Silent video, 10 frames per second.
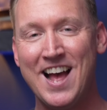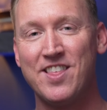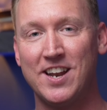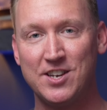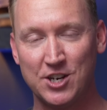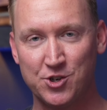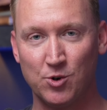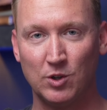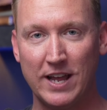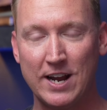that
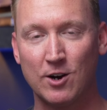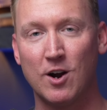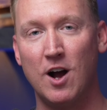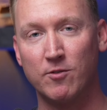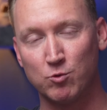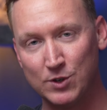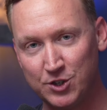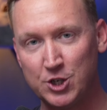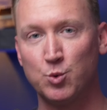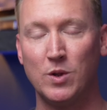additional layer of
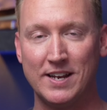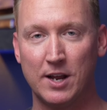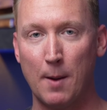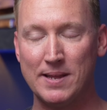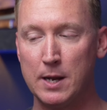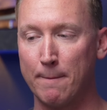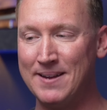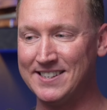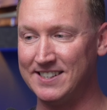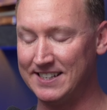residual income in their
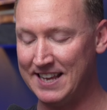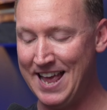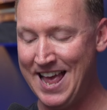business.